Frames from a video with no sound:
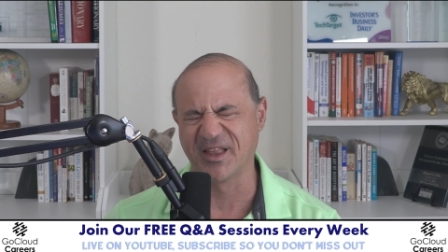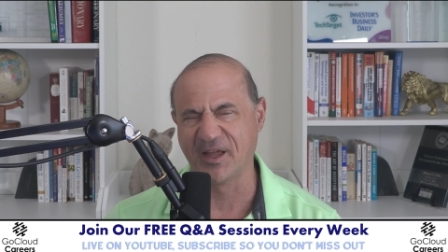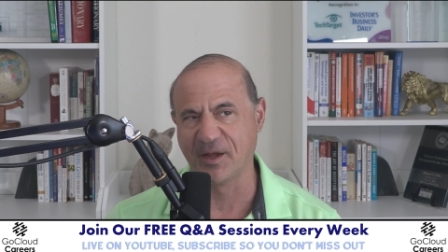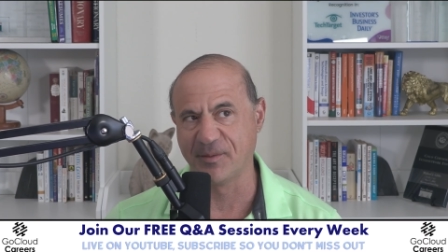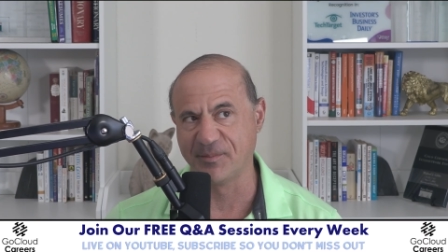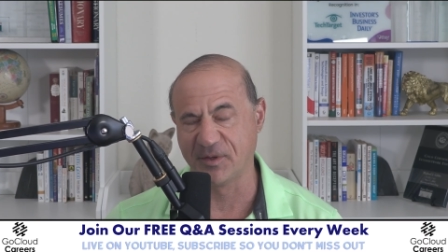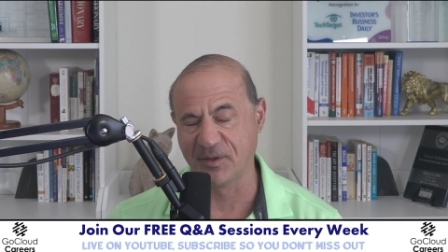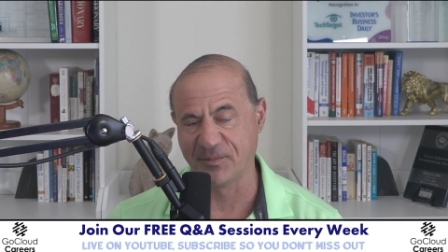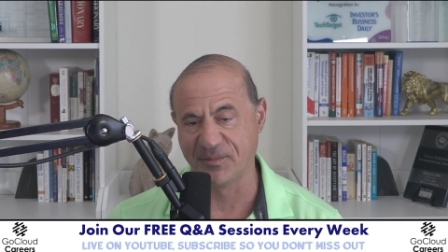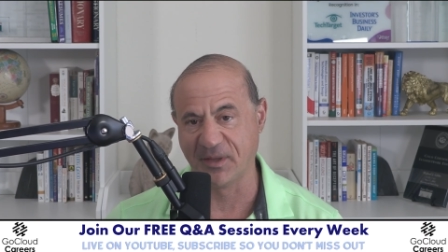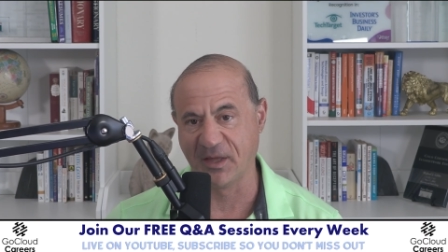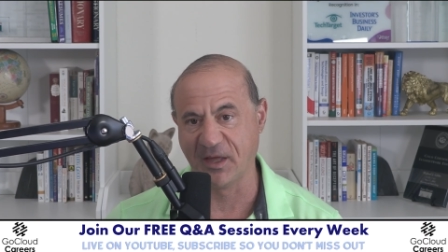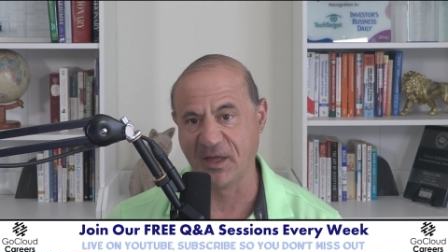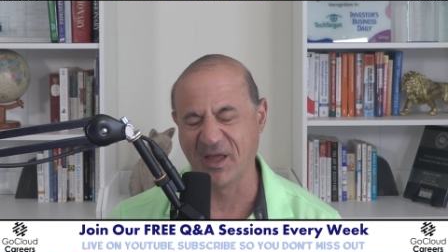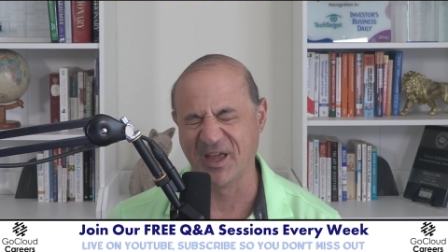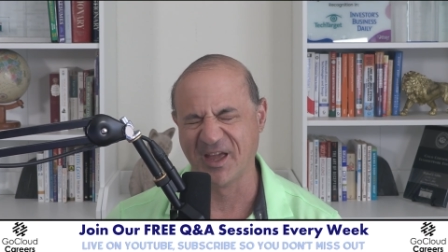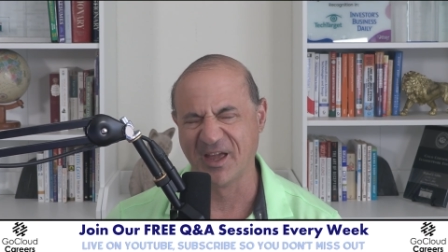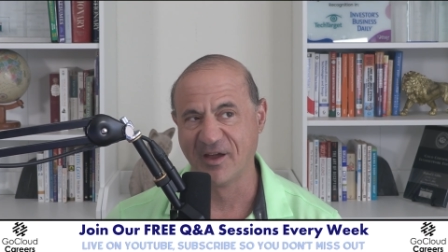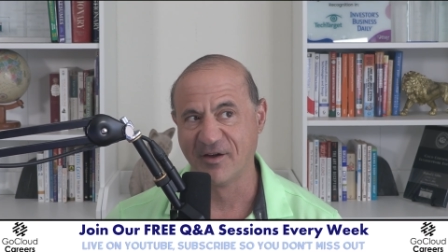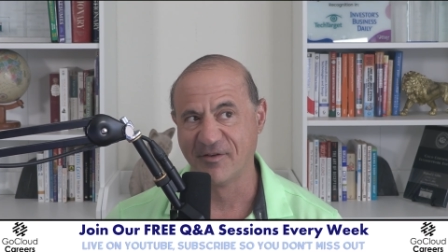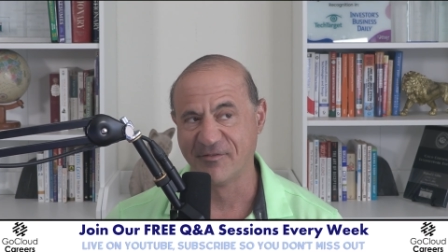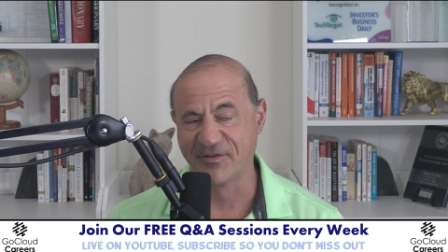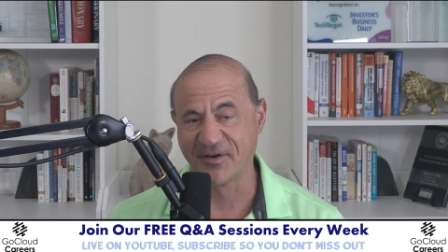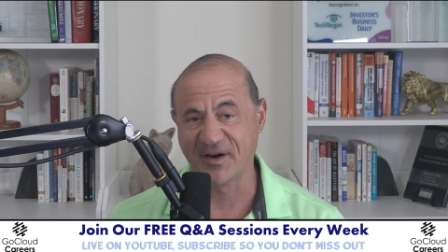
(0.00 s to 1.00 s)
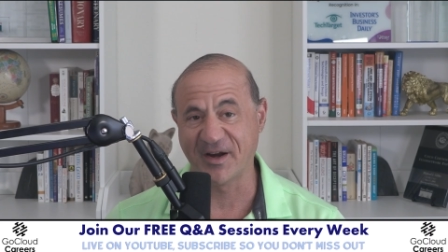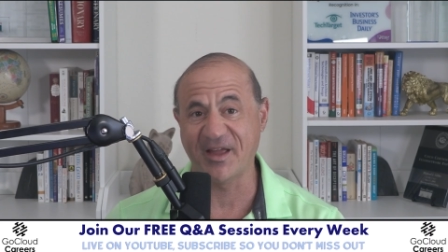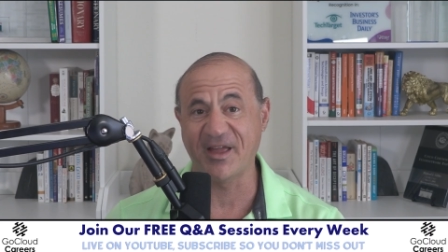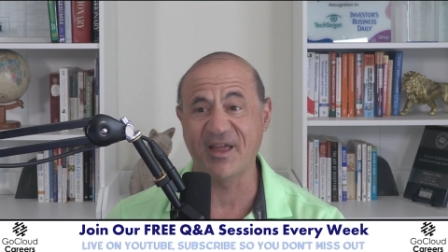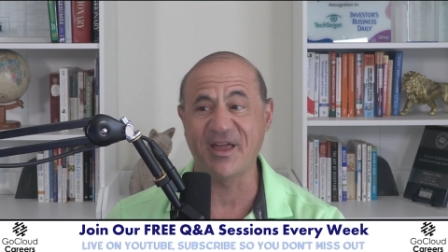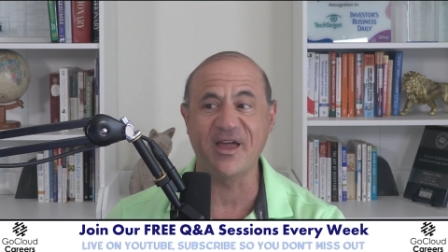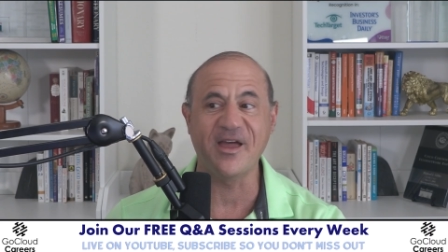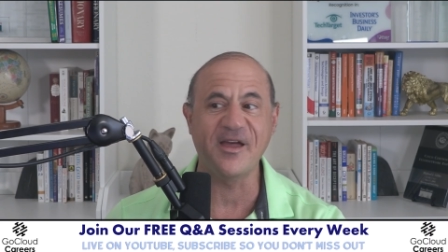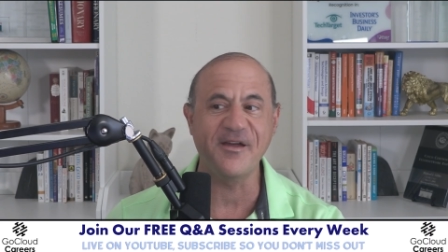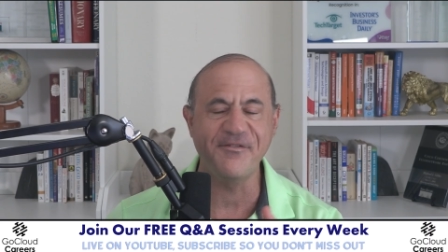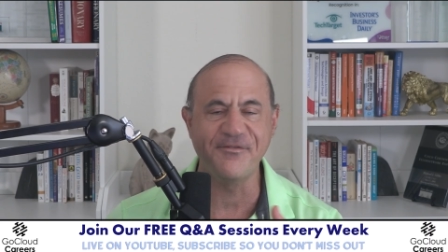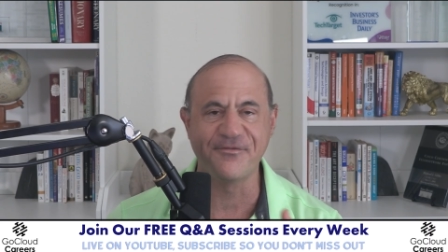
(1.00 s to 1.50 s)
claim to be, for
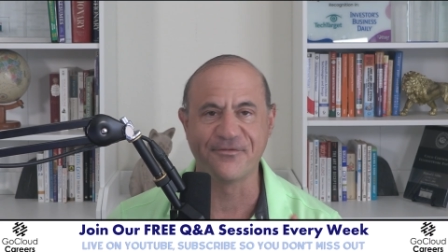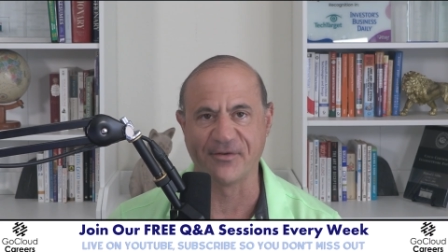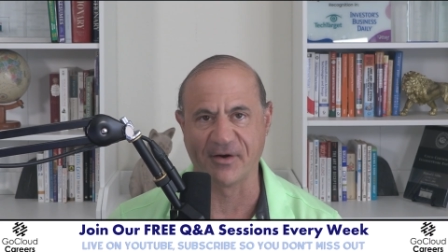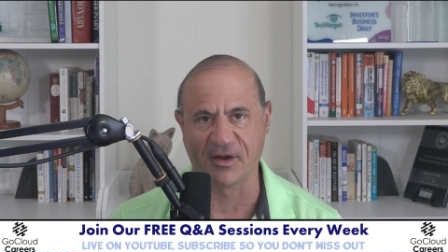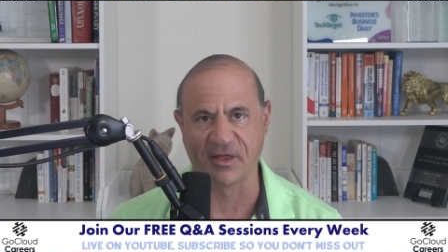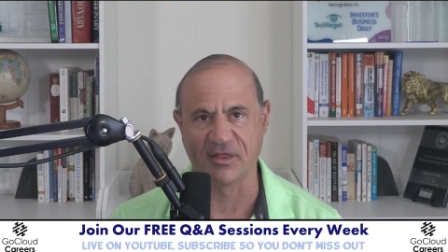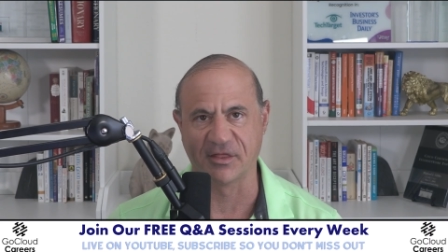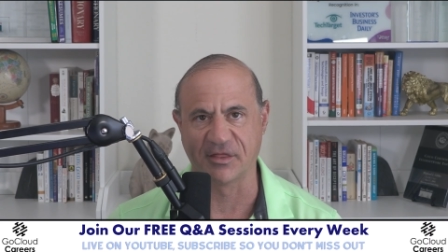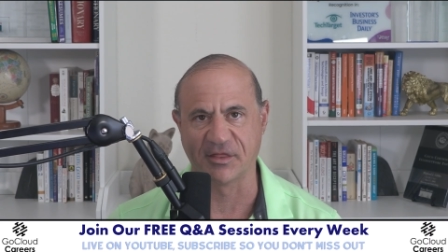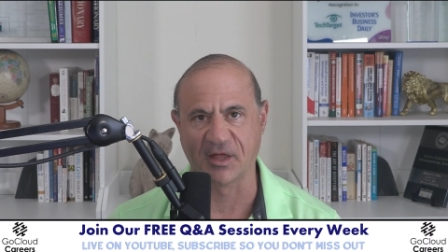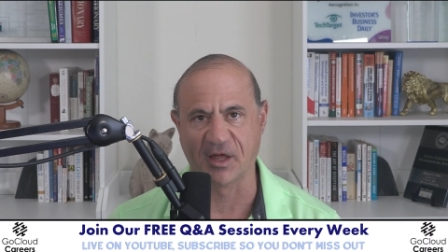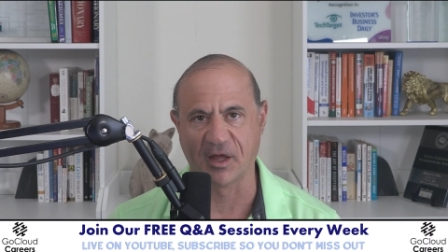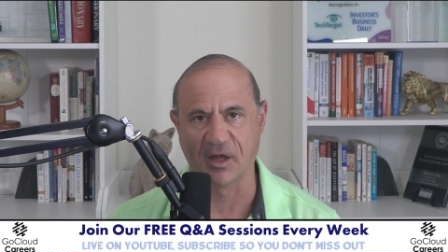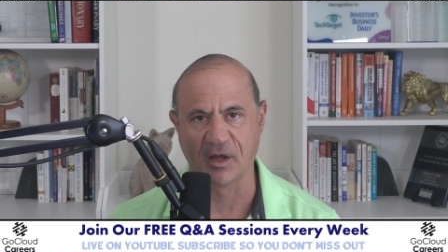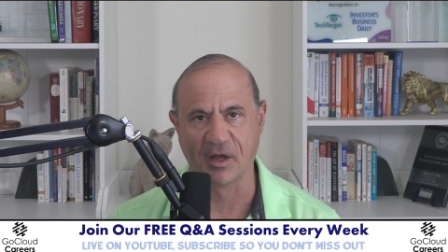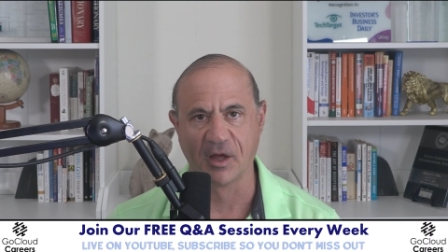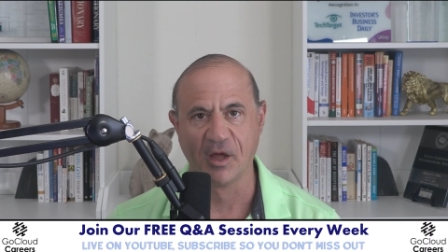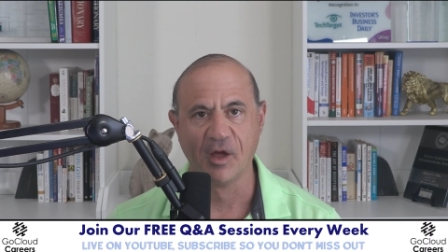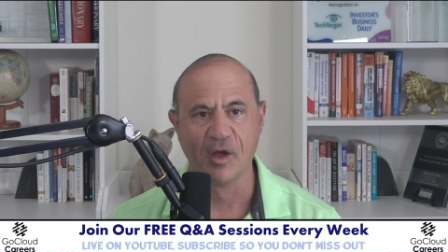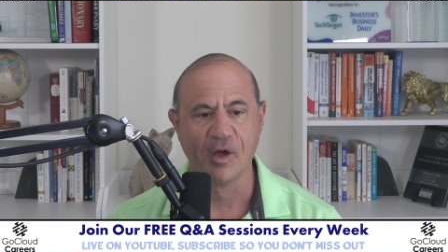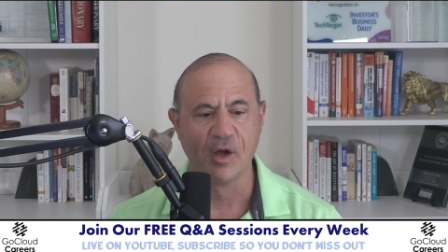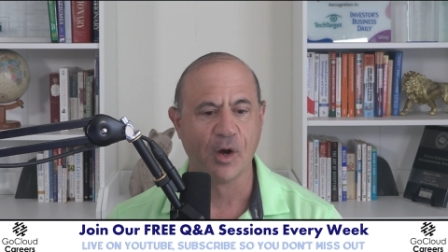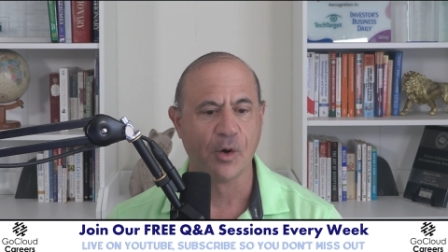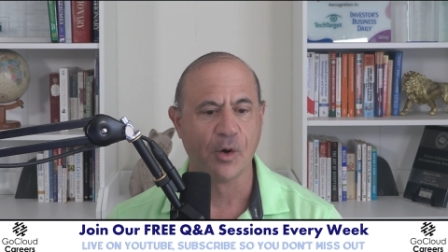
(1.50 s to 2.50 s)
everything.